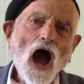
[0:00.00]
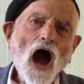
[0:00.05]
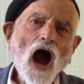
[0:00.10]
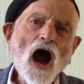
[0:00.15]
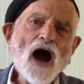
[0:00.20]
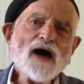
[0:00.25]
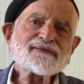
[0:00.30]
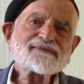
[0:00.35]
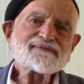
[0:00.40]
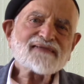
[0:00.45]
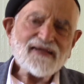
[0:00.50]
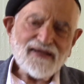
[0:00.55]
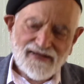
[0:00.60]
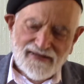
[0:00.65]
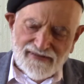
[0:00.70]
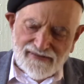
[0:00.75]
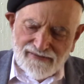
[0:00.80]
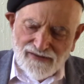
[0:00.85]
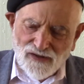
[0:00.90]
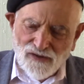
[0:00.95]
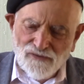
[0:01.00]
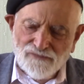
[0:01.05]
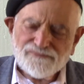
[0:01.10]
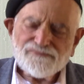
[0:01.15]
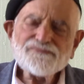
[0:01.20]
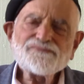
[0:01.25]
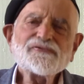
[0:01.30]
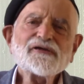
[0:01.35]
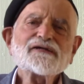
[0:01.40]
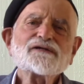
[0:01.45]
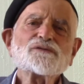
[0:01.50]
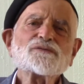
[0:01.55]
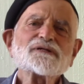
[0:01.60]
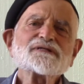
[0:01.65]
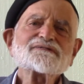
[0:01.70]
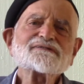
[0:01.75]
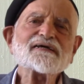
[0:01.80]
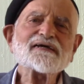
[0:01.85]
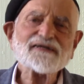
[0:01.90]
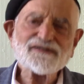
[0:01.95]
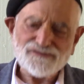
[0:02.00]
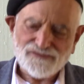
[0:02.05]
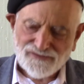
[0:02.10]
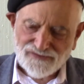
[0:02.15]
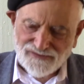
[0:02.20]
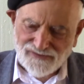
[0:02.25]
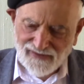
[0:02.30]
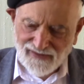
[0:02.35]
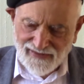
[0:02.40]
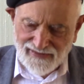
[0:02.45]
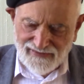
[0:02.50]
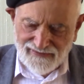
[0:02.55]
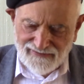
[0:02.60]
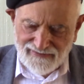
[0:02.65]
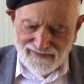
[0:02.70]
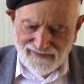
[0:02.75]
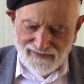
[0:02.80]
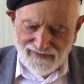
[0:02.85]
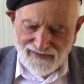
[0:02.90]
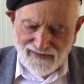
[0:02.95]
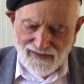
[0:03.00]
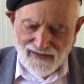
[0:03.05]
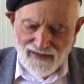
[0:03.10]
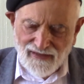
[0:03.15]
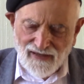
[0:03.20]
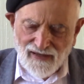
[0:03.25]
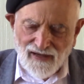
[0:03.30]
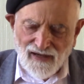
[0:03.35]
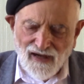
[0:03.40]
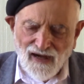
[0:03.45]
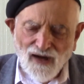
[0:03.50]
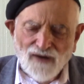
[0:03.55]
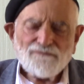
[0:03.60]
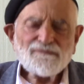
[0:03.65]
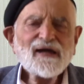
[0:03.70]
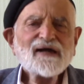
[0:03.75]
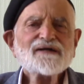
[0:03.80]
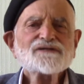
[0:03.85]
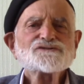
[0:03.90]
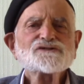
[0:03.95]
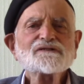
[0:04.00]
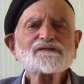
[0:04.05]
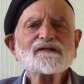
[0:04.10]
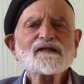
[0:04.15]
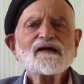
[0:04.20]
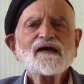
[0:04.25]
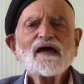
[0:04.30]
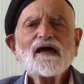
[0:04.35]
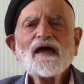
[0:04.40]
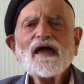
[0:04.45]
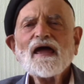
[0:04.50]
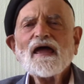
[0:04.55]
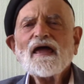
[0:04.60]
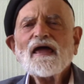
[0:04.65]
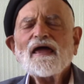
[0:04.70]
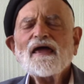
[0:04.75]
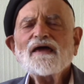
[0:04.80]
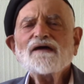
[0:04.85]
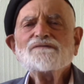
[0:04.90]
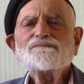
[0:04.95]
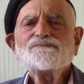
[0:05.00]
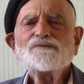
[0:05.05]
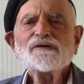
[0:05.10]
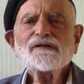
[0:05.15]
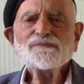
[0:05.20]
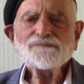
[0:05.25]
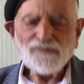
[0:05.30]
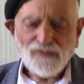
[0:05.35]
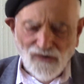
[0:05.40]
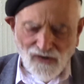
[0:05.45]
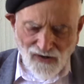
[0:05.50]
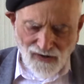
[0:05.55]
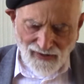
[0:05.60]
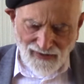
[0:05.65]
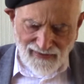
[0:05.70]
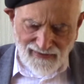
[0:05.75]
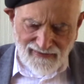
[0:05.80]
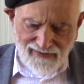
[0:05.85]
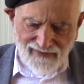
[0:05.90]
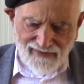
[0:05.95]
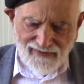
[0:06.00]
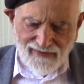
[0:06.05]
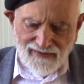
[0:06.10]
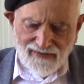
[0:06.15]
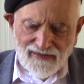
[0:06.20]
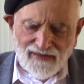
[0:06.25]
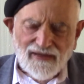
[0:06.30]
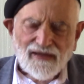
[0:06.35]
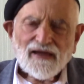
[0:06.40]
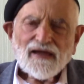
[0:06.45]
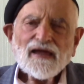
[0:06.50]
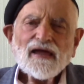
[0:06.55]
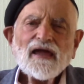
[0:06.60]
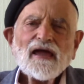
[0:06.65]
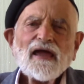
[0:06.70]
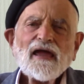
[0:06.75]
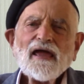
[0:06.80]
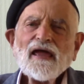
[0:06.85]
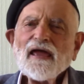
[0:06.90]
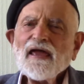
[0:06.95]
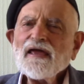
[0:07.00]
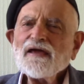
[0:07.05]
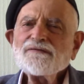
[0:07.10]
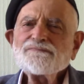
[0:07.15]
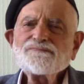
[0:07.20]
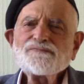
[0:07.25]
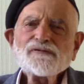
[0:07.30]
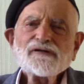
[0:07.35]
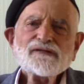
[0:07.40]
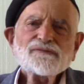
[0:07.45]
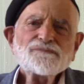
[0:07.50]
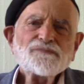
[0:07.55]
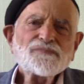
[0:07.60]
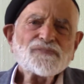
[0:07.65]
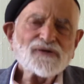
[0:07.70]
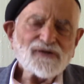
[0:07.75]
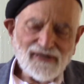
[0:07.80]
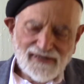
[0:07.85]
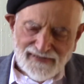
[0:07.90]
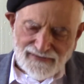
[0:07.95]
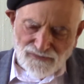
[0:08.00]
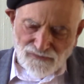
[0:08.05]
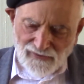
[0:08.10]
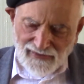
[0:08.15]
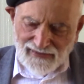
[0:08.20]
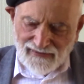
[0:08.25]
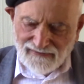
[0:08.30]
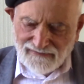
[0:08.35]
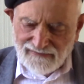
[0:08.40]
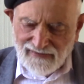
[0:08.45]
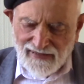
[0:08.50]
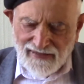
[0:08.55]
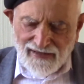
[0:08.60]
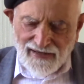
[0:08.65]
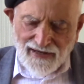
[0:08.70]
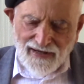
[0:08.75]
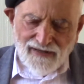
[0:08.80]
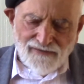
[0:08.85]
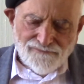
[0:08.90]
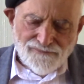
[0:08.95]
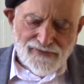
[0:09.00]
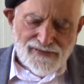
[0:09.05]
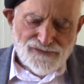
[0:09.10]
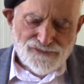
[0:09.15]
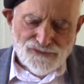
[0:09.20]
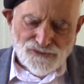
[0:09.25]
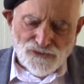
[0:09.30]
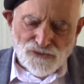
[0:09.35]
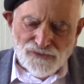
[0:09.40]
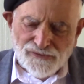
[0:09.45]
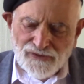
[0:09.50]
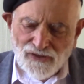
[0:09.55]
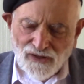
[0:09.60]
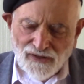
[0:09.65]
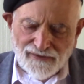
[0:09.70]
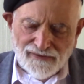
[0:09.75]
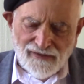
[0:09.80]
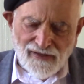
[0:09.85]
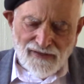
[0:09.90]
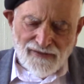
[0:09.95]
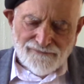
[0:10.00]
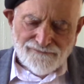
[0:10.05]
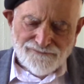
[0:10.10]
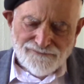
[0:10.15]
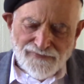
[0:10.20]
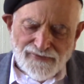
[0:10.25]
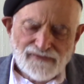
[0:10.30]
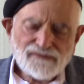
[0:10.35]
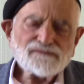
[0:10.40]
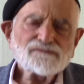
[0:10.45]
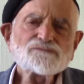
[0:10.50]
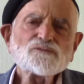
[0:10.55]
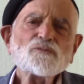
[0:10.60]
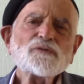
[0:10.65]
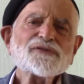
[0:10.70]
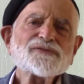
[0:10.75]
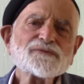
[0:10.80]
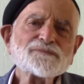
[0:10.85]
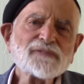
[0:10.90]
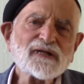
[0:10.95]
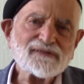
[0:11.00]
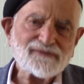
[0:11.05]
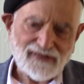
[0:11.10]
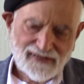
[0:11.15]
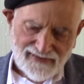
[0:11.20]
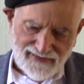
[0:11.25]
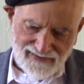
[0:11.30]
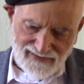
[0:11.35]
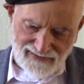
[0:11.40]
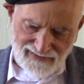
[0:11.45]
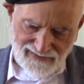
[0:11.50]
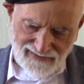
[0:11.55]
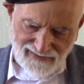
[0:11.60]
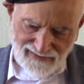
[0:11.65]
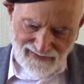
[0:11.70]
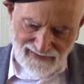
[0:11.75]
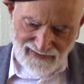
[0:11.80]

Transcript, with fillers: a day of vigorous exercise. Imagine every park, every playground, every schoolyard filled with Americans